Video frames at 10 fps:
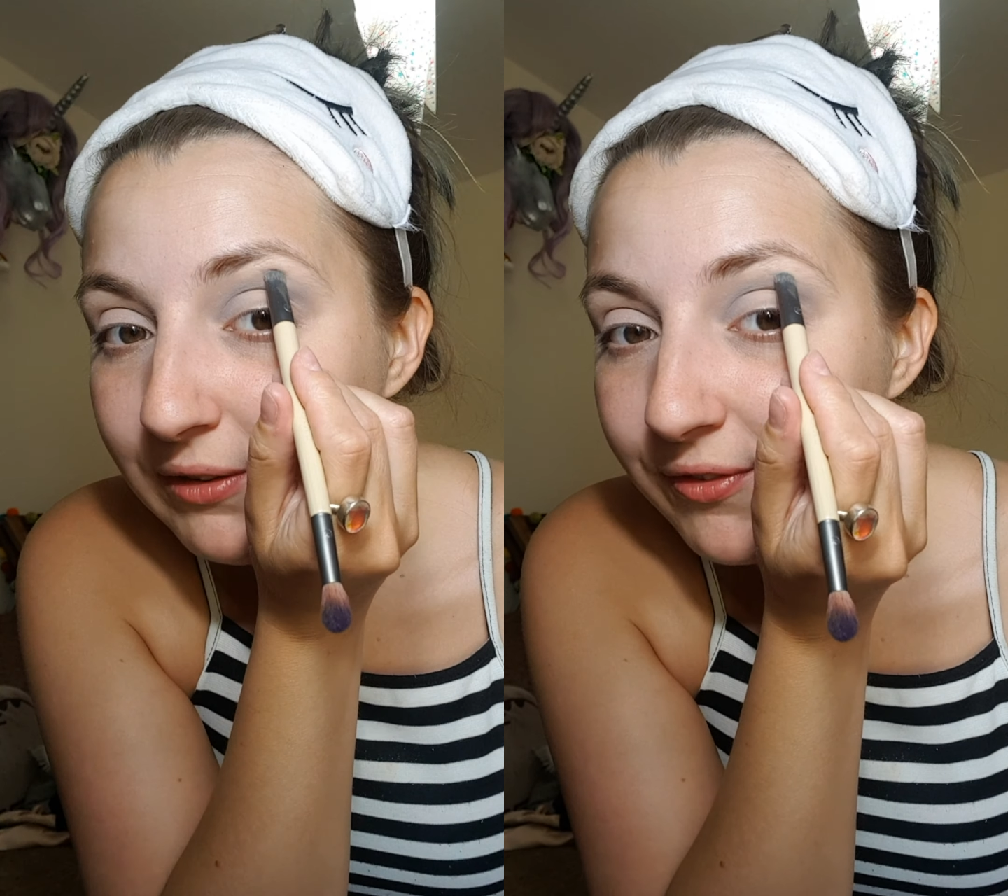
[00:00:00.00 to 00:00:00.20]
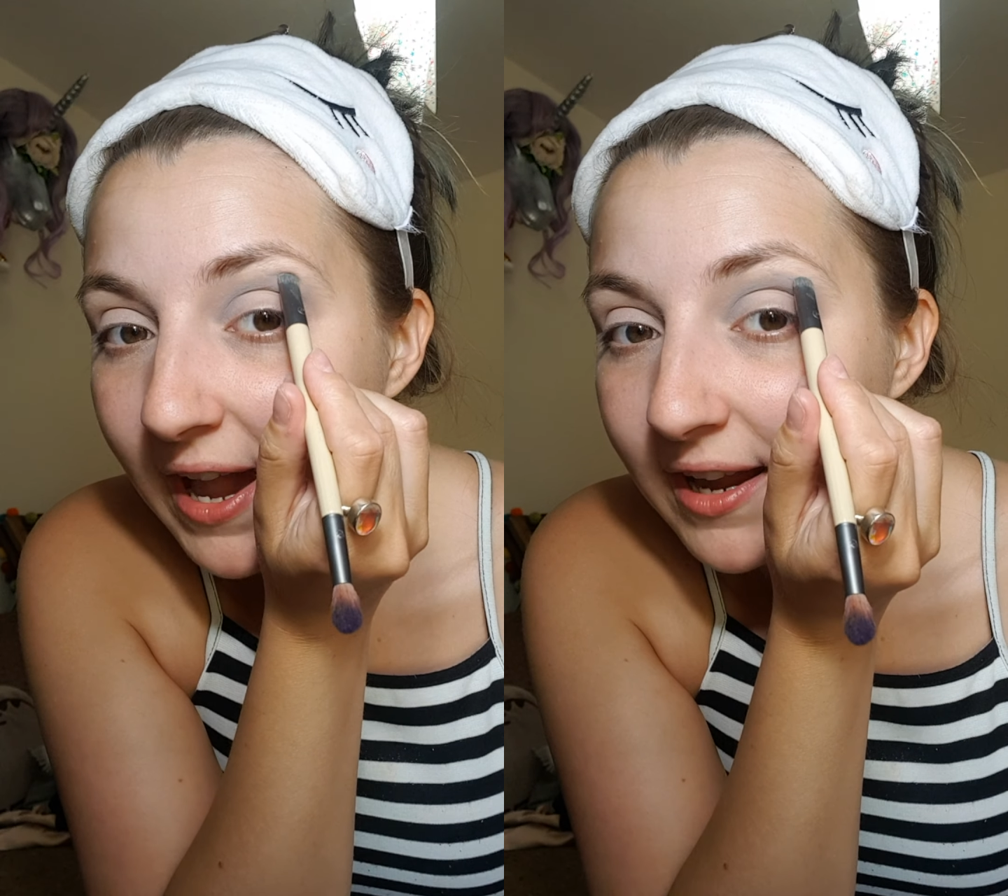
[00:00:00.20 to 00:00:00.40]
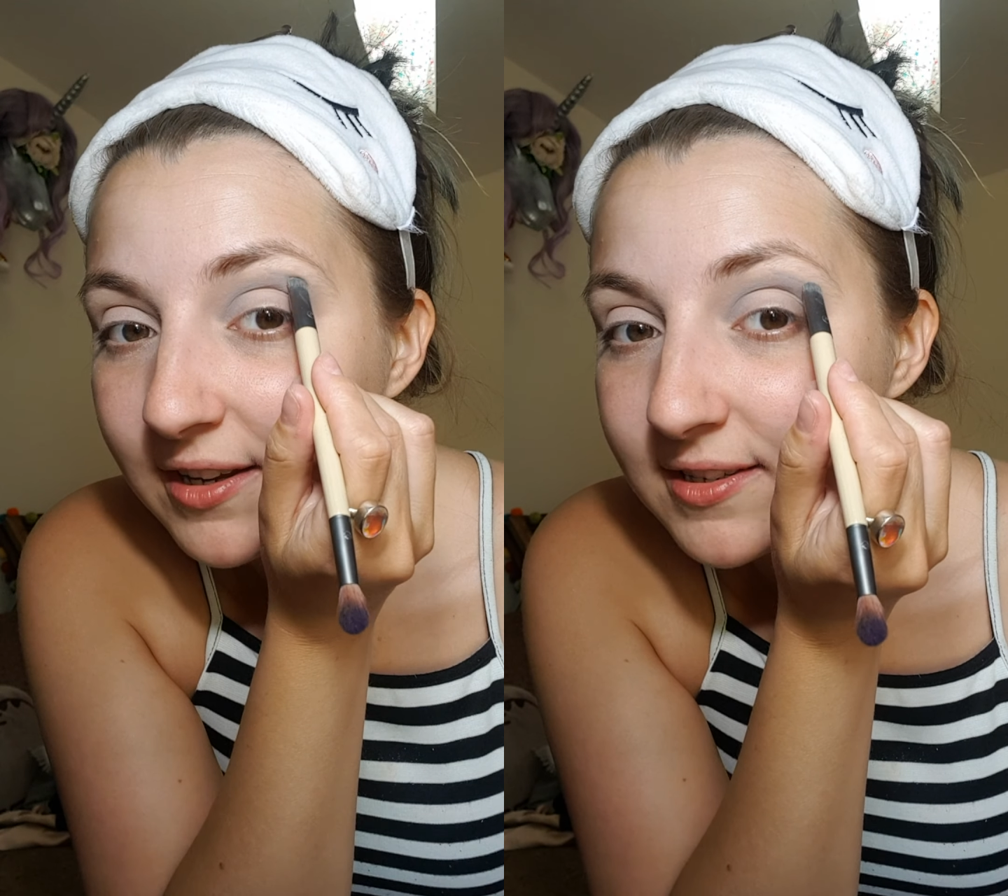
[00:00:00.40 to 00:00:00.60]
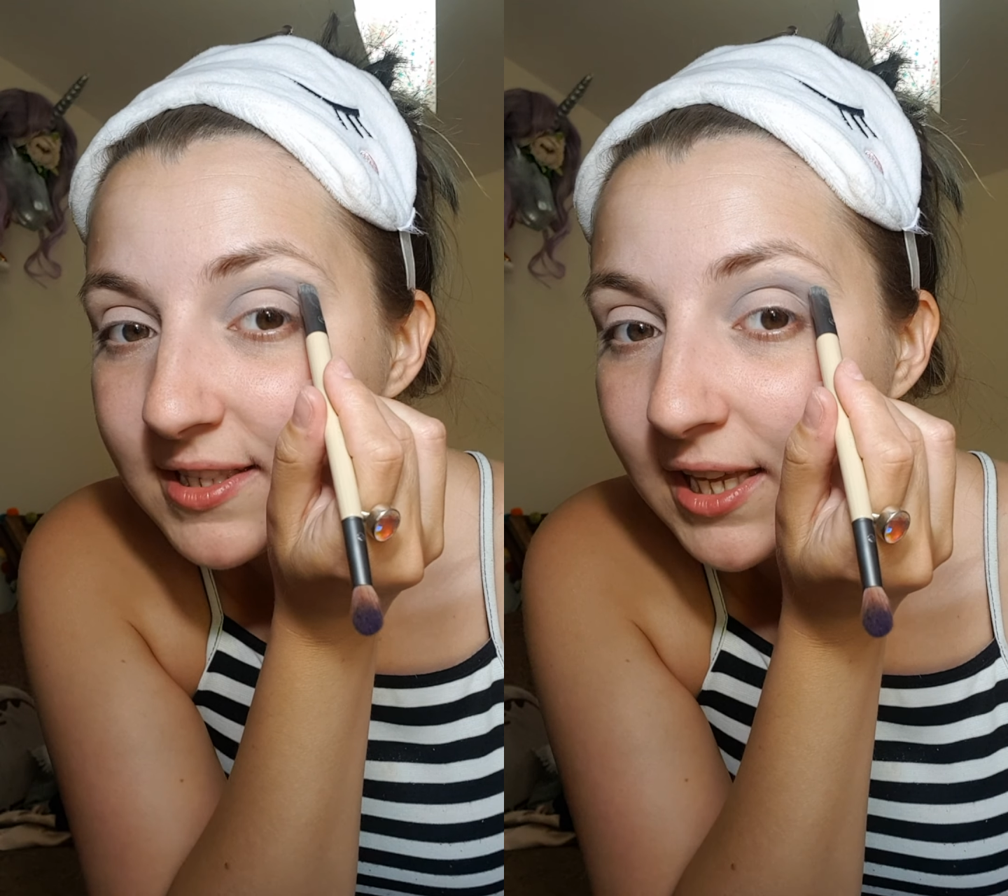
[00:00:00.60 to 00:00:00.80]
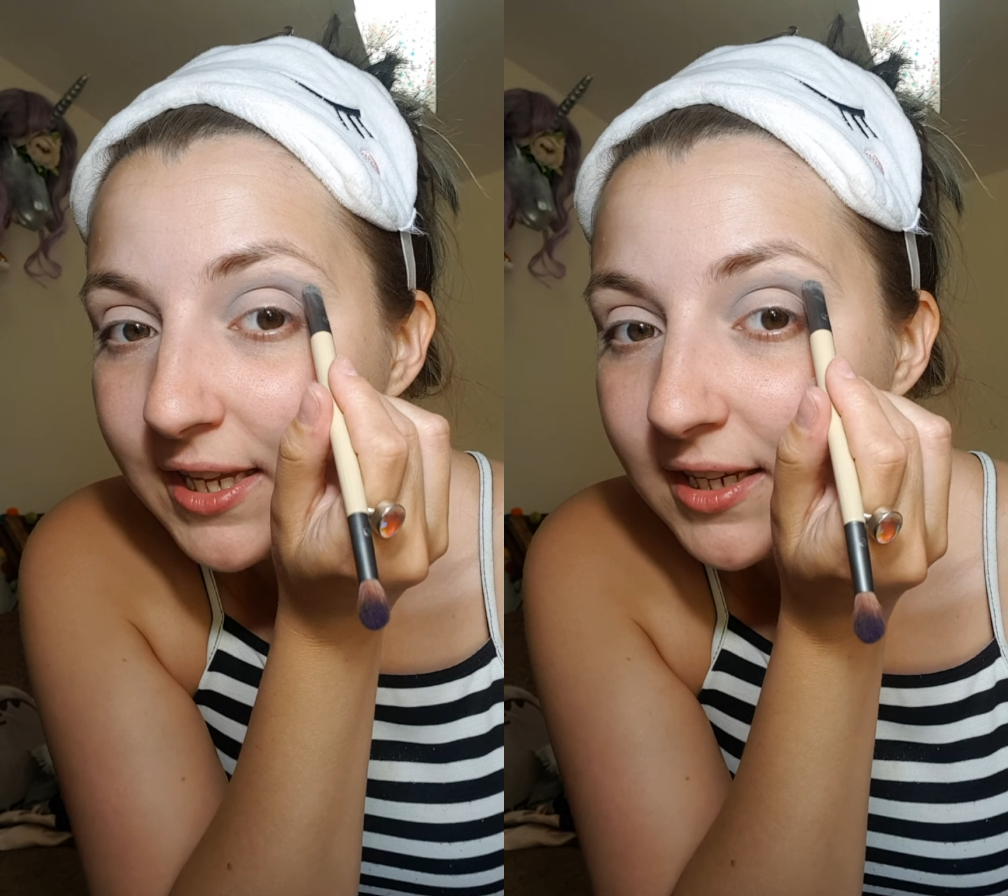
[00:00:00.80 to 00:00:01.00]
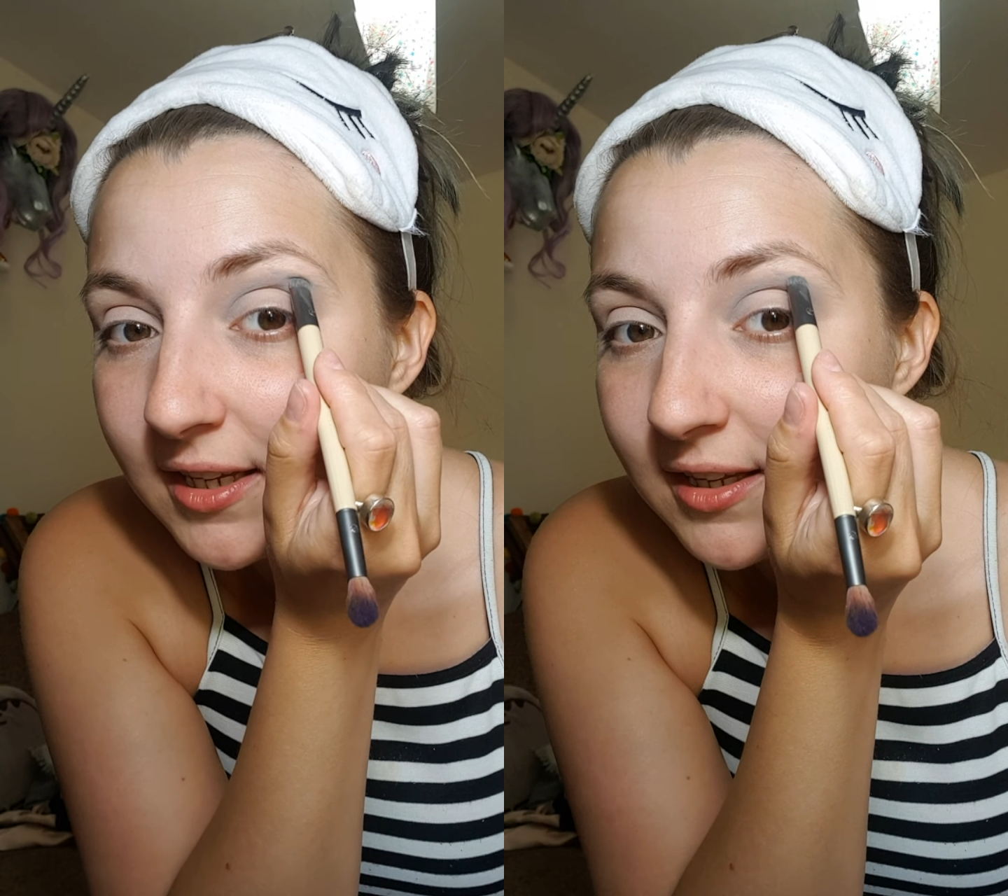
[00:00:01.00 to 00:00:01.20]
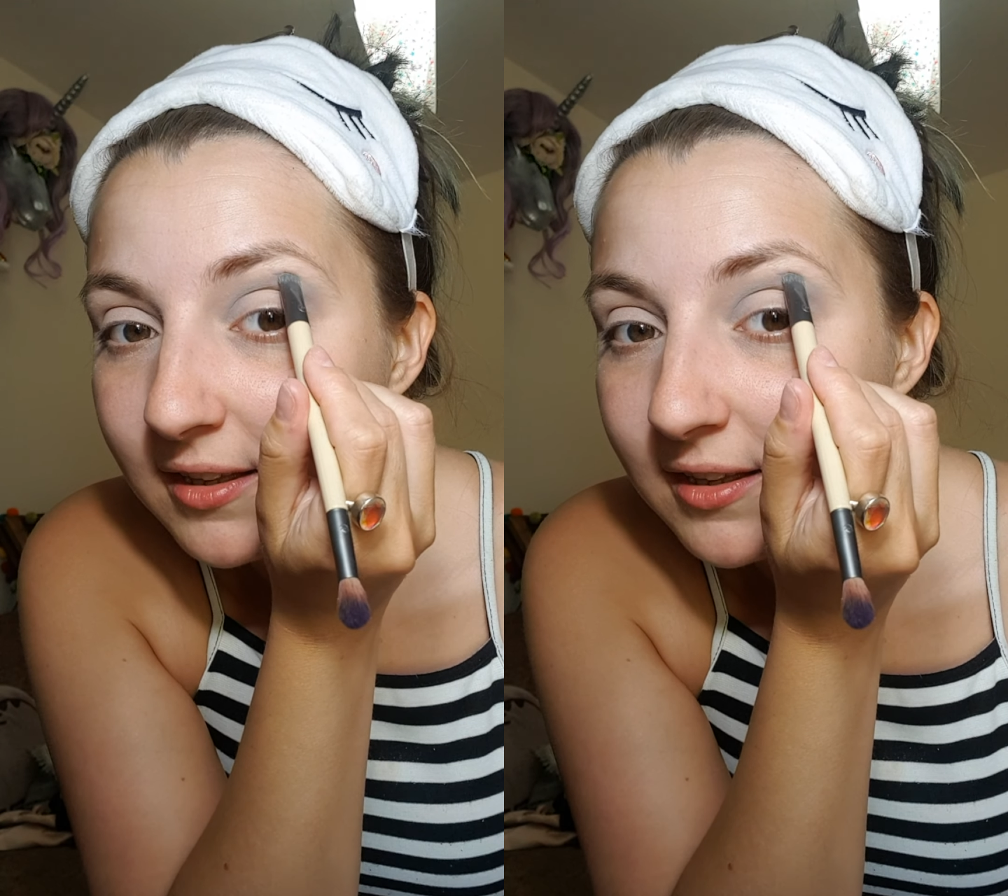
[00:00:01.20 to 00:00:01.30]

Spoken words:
fair because like